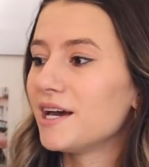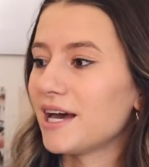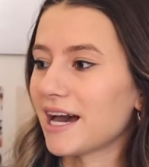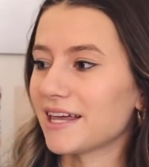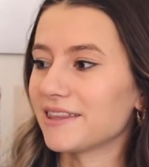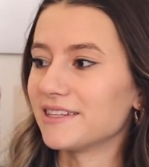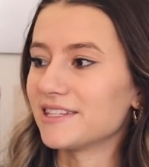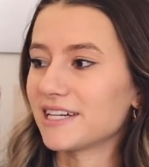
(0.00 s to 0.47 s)

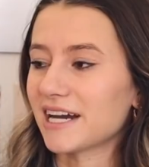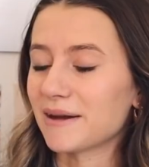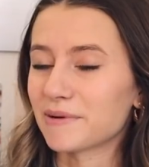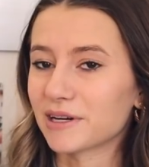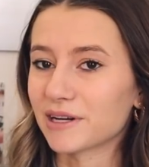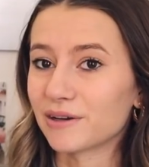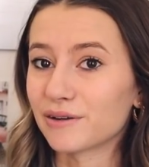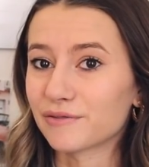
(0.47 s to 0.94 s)
had the timer
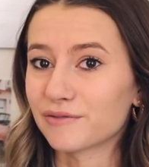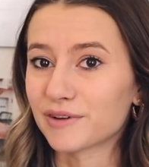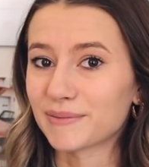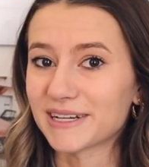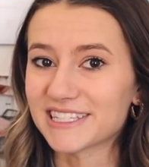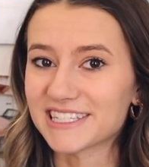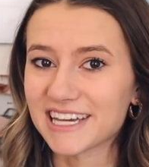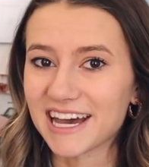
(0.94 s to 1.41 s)
going for
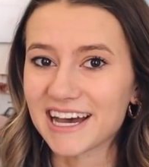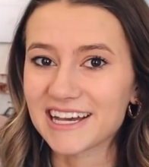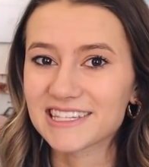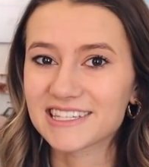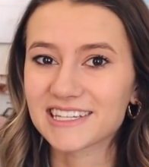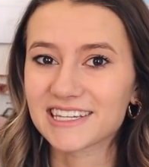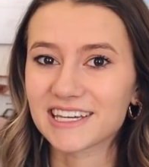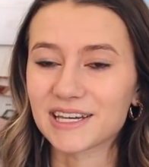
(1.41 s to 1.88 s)
my
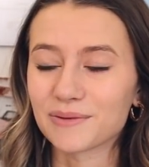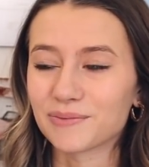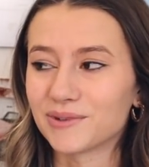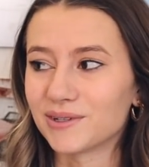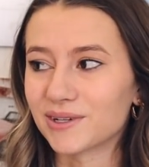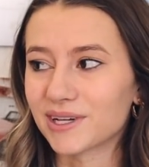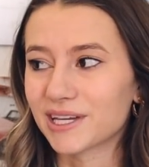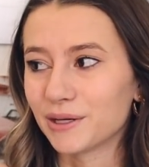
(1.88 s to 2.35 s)
task, it
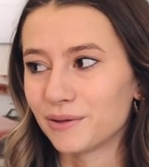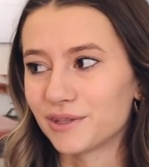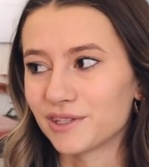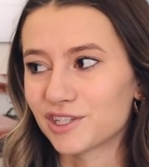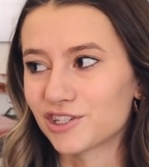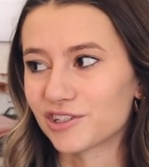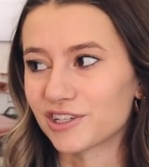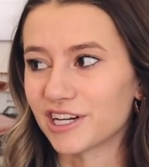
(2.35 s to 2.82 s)
will kill the
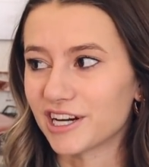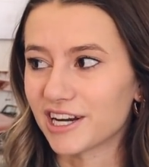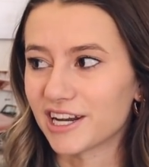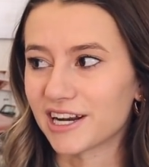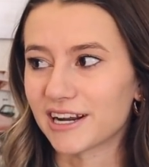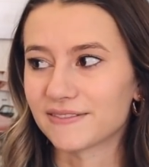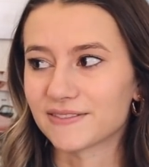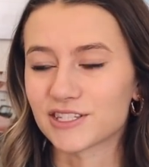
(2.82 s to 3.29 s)
tree
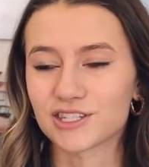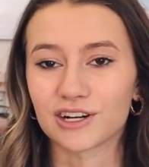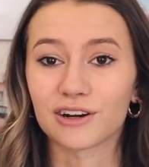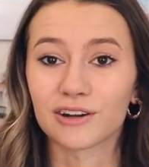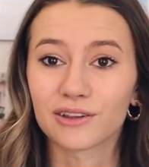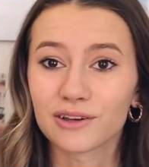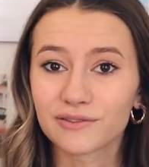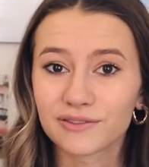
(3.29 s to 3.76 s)
and I have to start
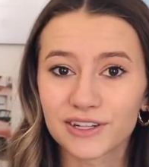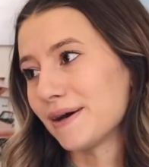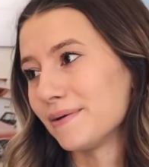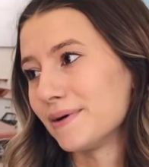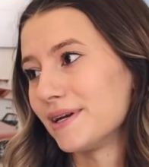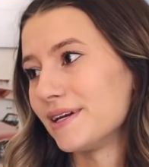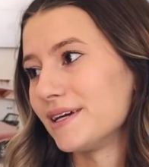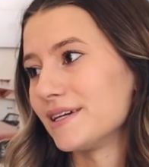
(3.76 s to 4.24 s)
all over. That
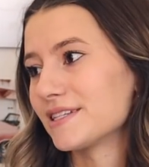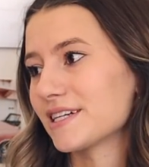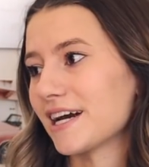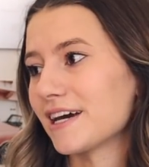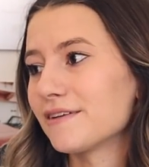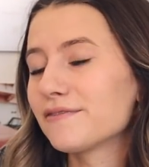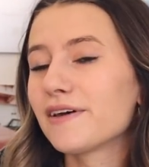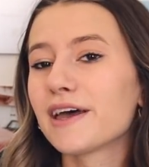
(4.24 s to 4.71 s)
one is
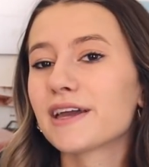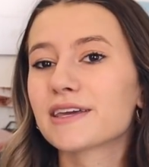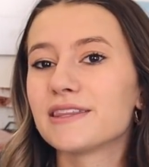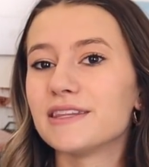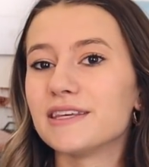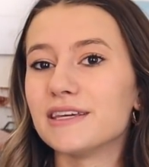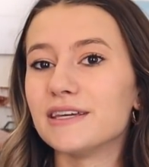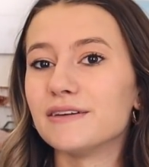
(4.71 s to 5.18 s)
kind of like
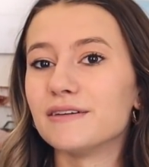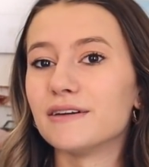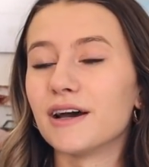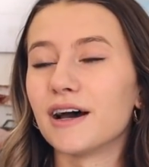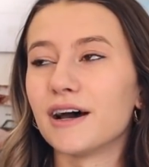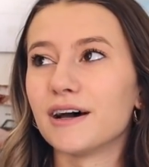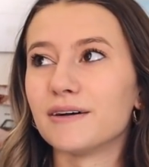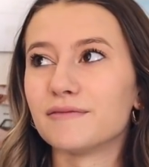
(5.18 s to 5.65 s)
the
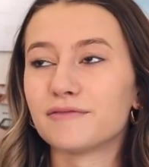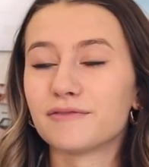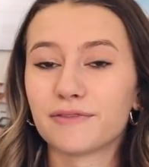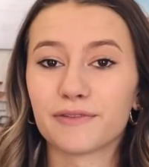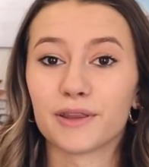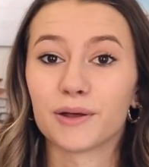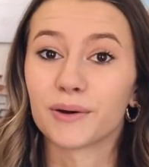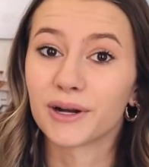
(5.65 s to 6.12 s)
um,
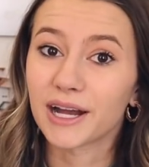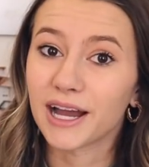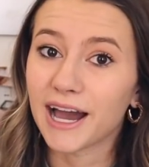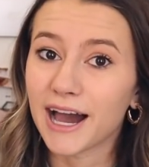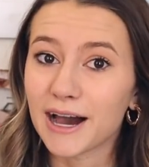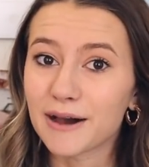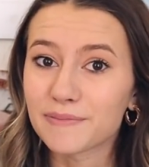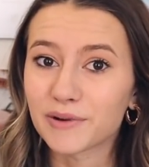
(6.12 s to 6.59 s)
Flora
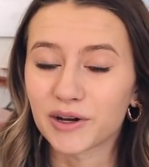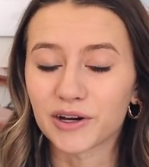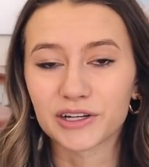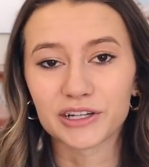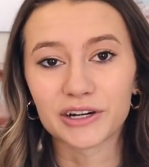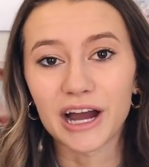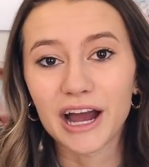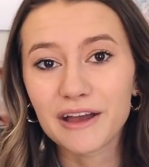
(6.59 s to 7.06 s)
app on
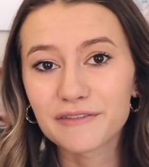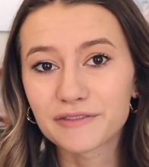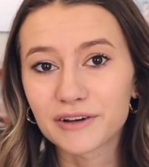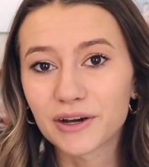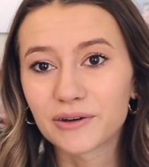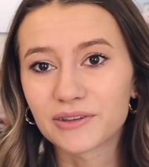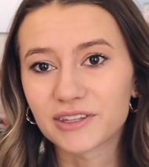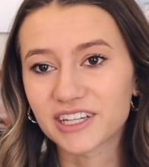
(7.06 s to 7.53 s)
your
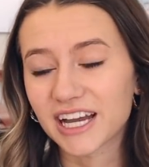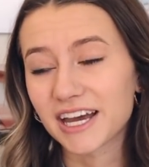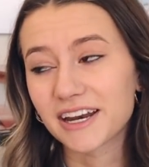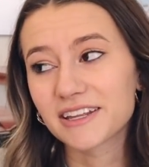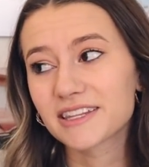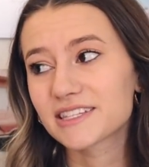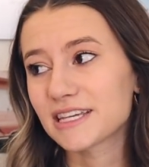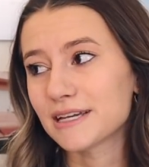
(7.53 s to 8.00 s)
iPhone,
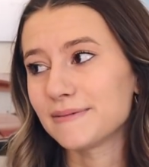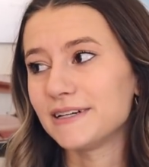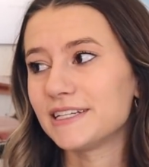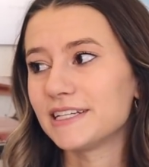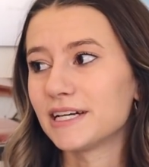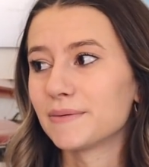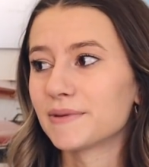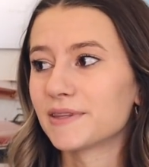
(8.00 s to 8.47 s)
kind of the same
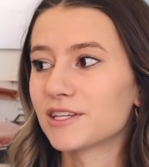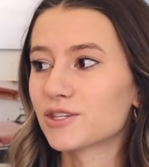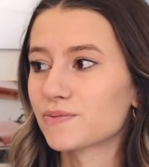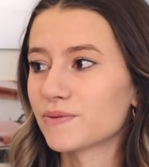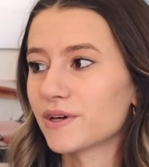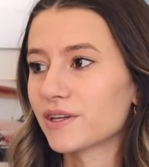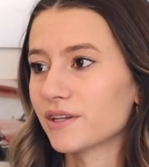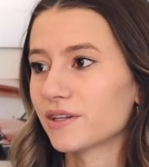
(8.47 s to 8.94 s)
idea, but this
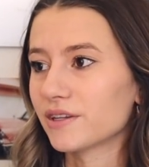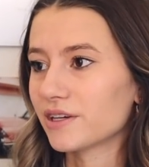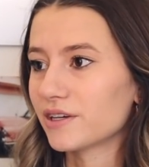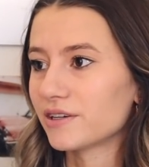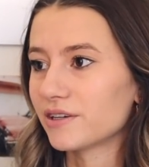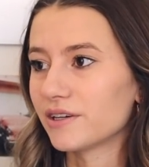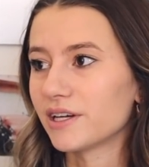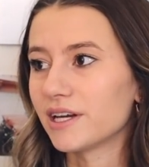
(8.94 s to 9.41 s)
one
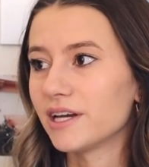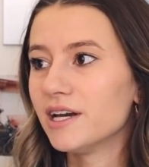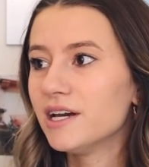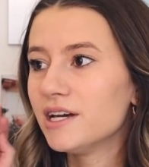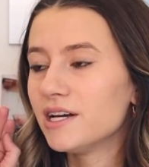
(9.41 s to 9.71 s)
literally